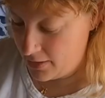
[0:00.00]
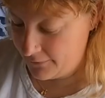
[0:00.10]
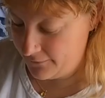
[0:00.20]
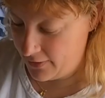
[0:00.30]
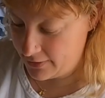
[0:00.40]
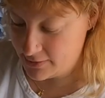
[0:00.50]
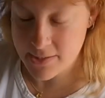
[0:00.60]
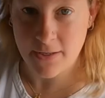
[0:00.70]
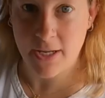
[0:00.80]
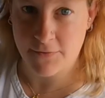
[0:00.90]
I find,
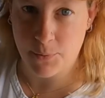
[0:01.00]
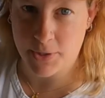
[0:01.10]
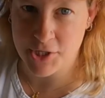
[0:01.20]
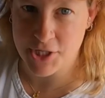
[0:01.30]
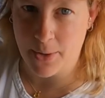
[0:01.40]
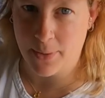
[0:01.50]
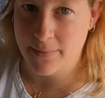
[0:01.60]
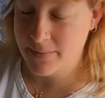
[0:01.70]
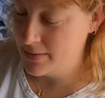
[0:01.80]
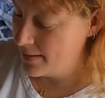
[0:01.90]
if you want a shower:
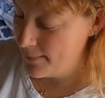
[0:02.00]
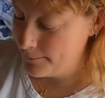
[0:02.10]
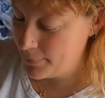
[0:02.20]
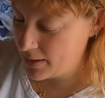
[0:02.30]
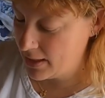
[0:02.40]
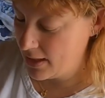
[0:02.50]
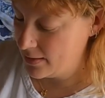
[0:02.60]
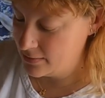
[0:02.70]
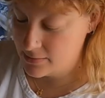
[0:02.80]
bucket,